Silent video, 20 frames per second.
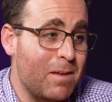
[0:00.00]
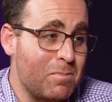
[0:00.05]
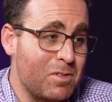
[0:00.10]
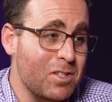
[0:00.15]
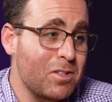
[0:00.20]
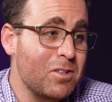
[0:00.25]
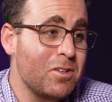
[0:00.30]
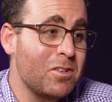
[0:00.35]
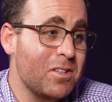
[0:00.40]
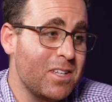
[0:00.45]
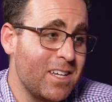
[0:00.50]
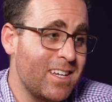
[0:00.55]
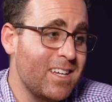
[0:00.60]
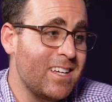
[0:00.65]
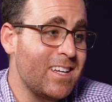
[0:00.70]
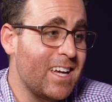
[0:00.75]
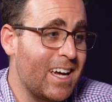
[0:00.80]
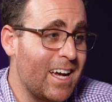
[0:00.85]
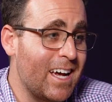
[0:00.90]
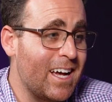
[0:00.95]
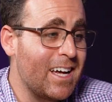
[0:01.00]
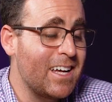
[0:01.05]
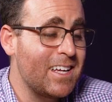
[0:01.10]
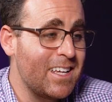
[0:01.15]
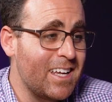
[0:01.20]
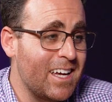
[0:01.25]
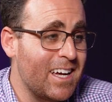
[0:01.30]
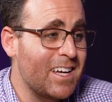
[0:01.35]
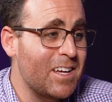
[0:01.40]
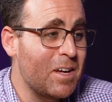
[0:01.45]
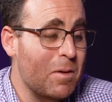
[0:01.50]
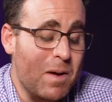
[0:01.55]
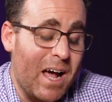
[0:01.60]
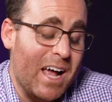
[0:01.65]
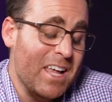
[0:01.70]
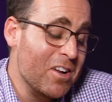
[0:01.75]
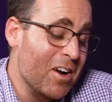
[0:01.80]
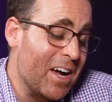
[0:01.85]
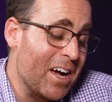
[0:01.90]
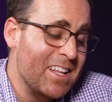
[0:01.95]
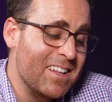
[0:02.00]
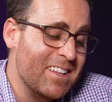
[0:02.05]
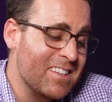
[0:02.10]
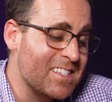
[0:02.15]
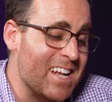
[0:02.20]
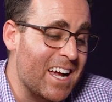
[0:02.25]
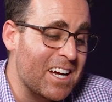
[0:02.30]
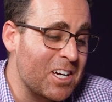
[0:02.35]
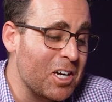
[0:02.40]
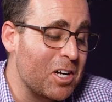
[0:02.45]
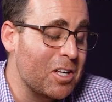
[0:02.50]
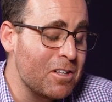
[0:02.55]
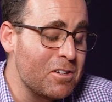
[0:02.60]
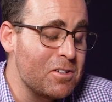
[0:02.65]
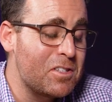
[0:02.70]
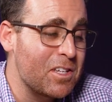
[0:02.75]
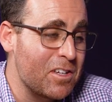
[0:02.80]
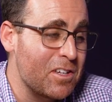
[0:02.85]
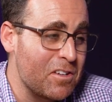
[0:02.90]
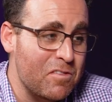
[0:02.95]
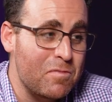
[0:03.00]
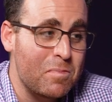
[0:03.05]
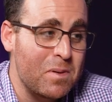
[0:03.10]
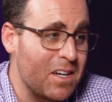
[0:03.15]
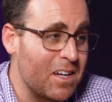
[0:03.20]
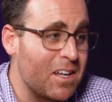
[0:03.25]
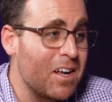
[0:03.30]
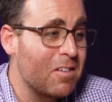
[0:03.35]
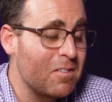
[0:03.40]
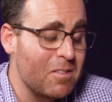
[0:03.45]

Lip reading: Absolutely. Yeah, yeah. But, it's not conclusive, but